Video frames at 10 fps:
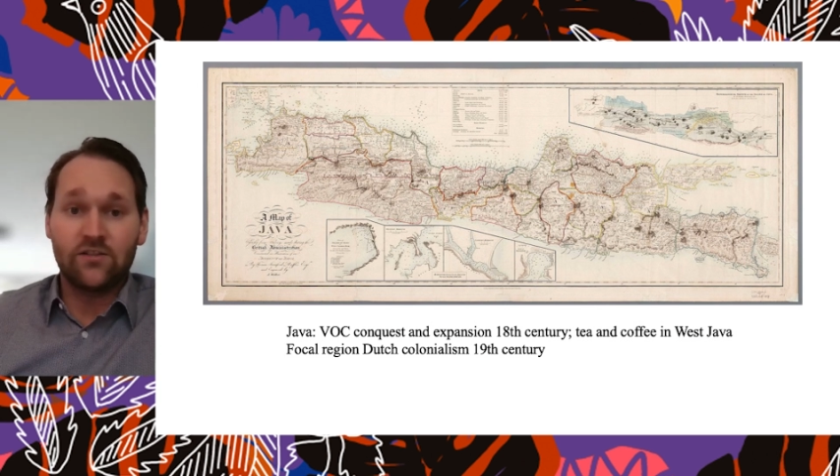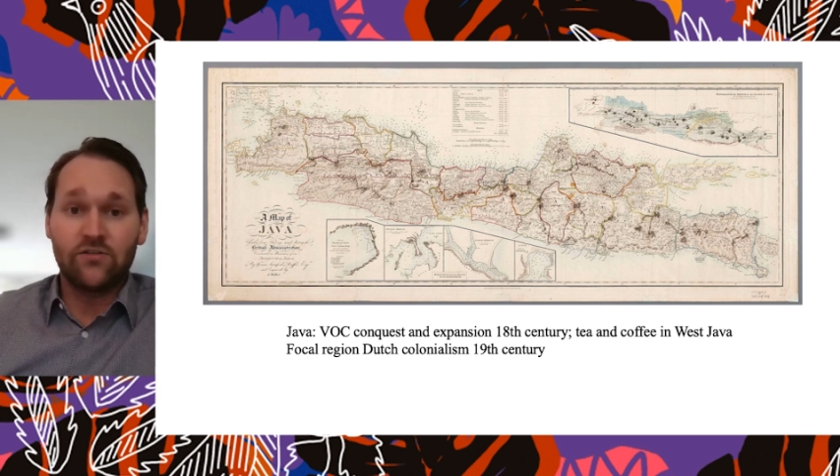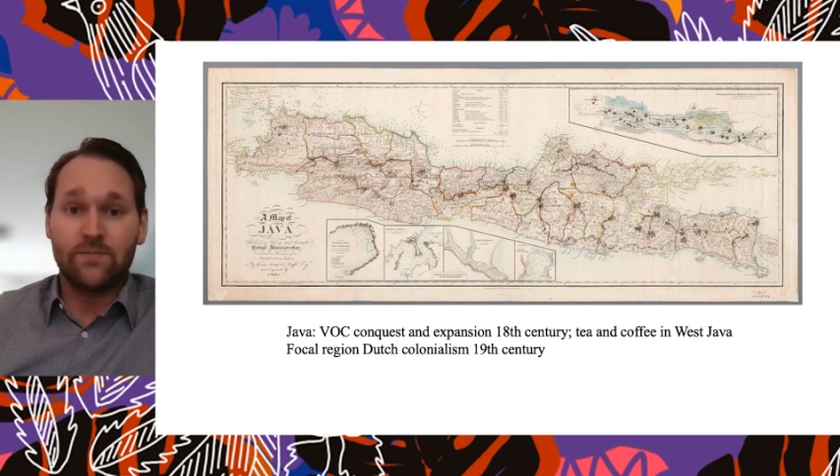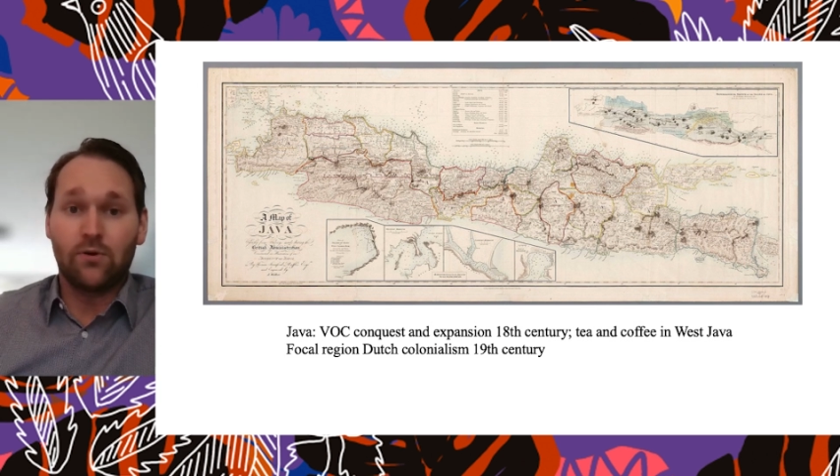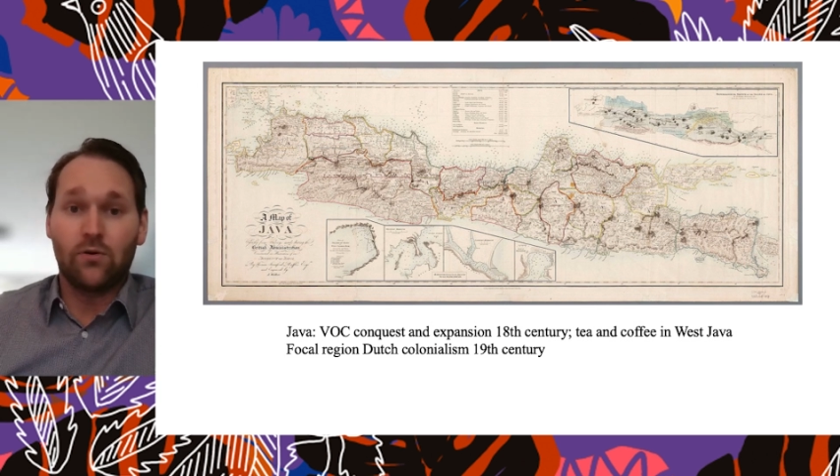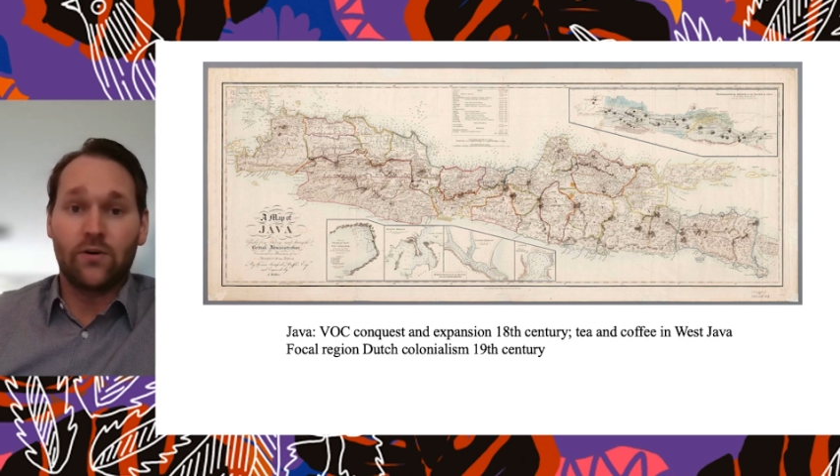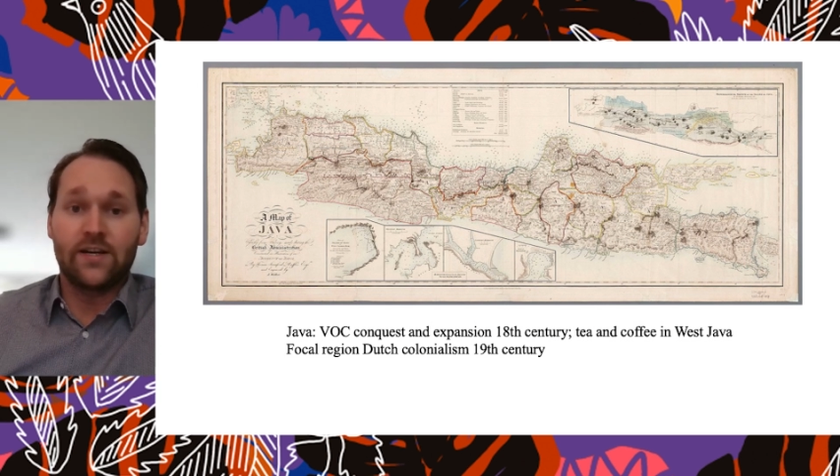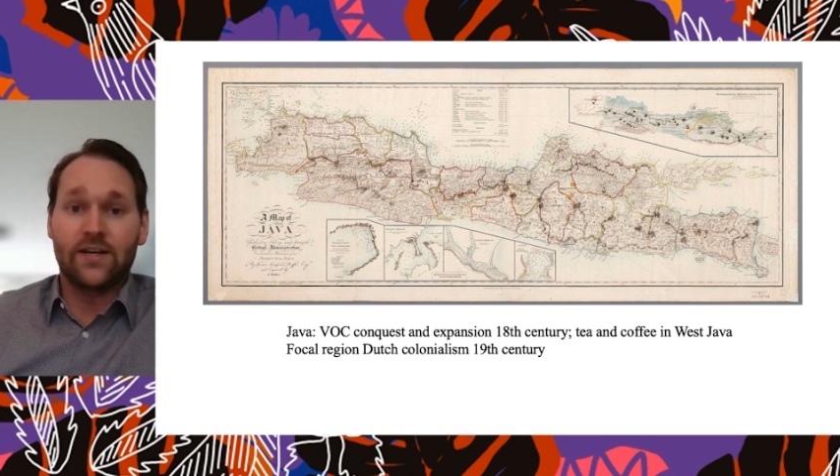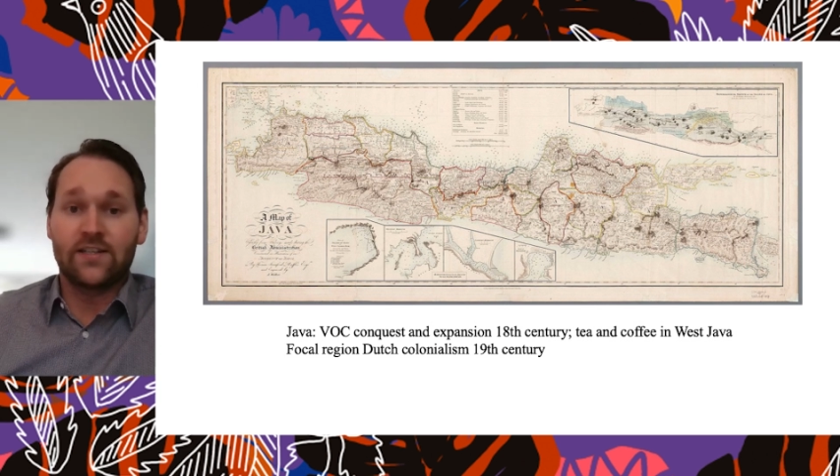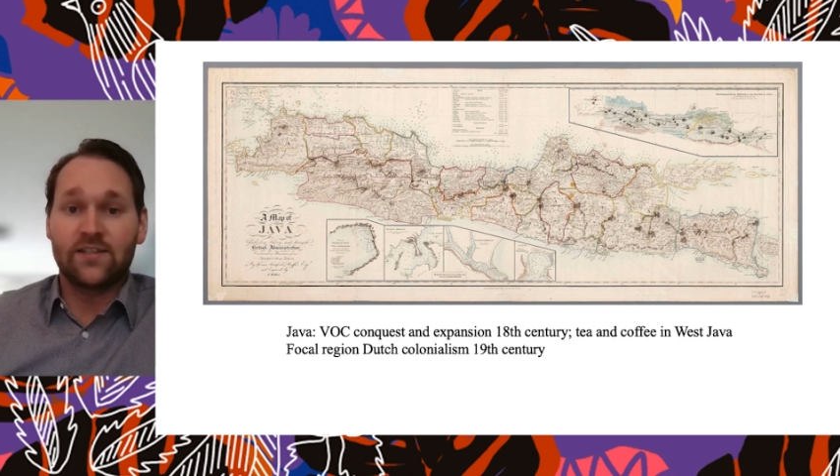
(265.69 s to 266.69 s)
to deploy
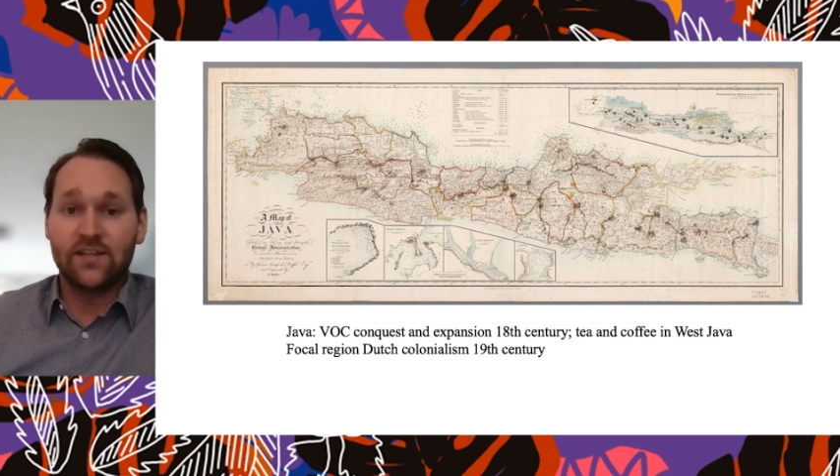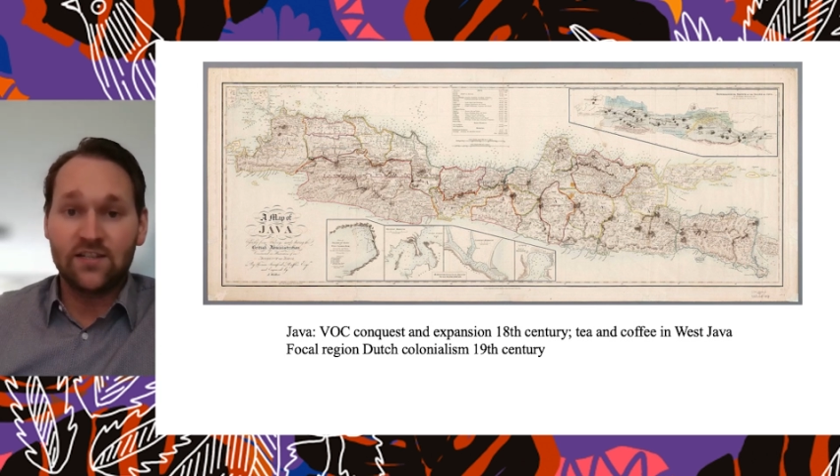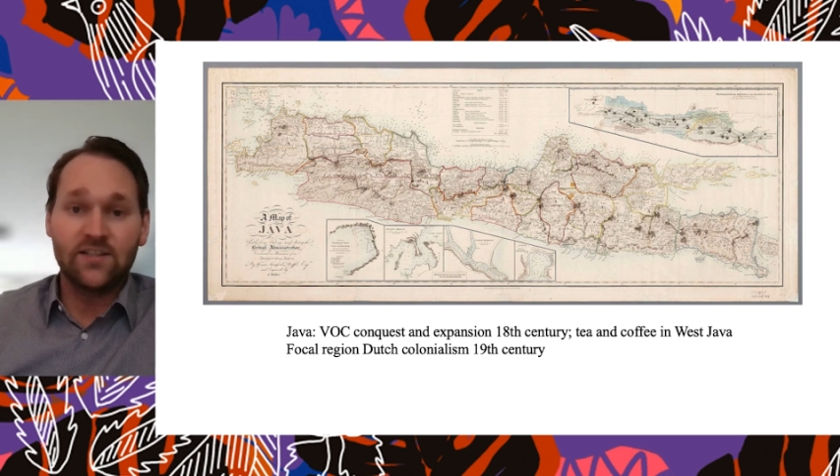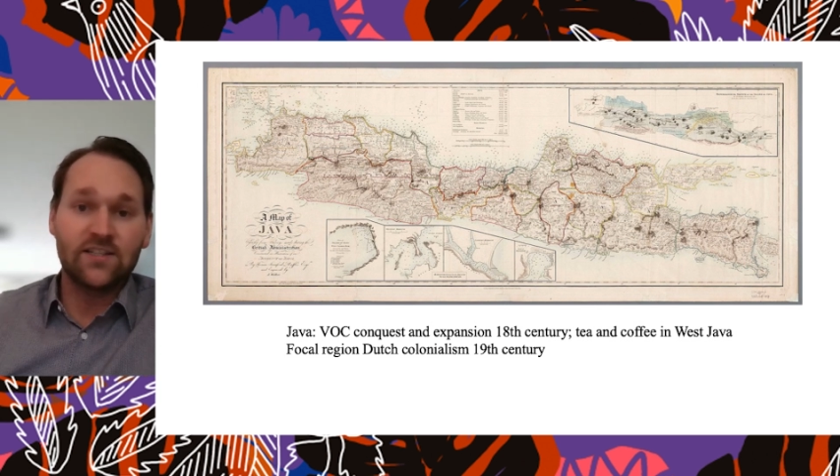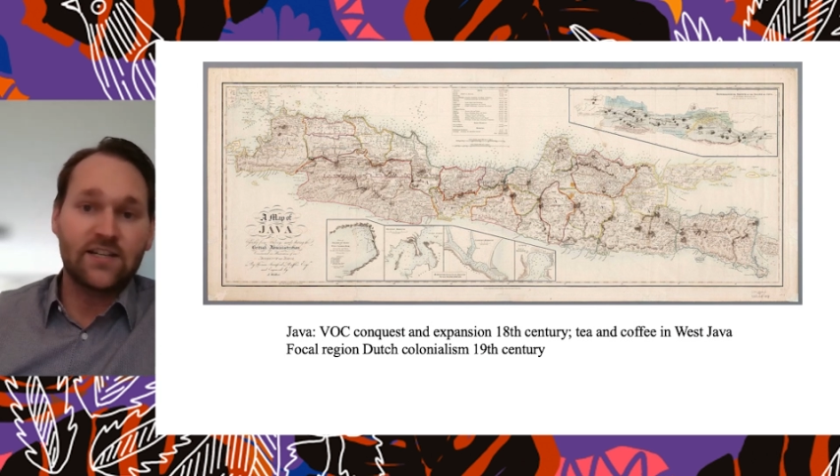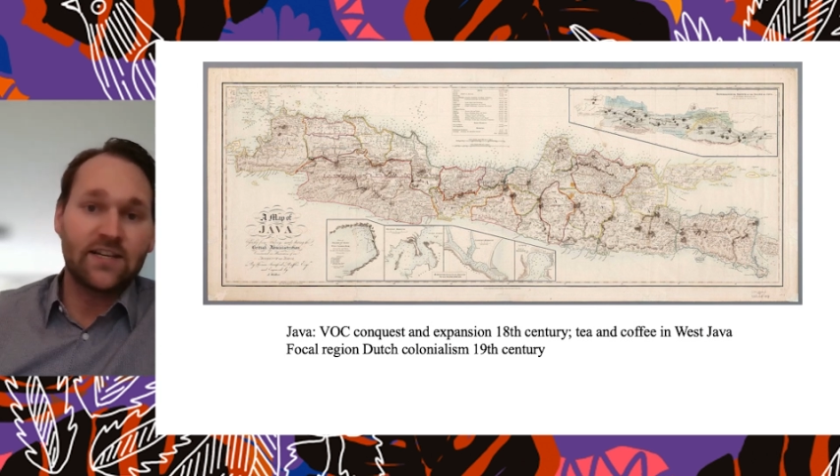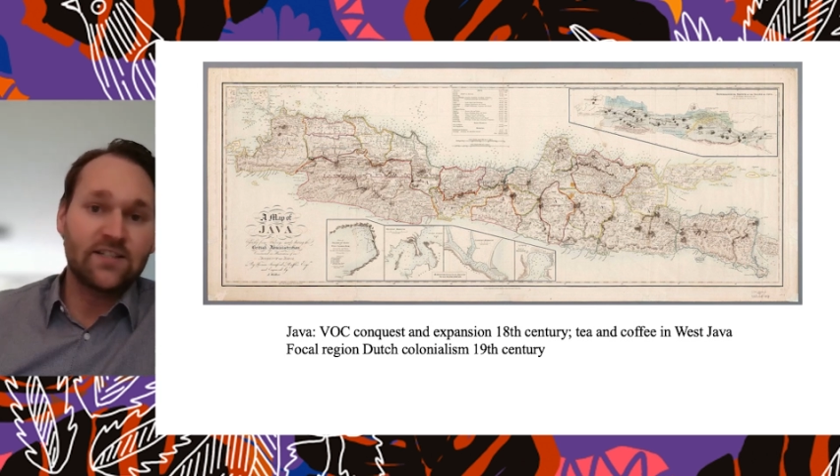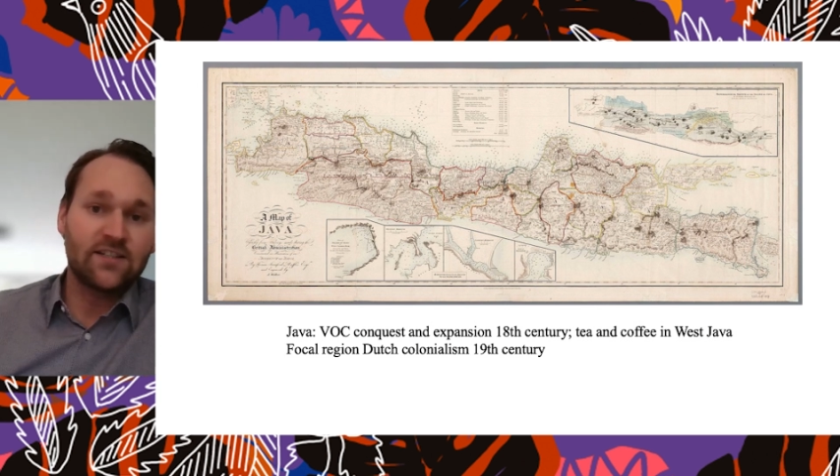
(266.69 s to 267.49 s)
existing state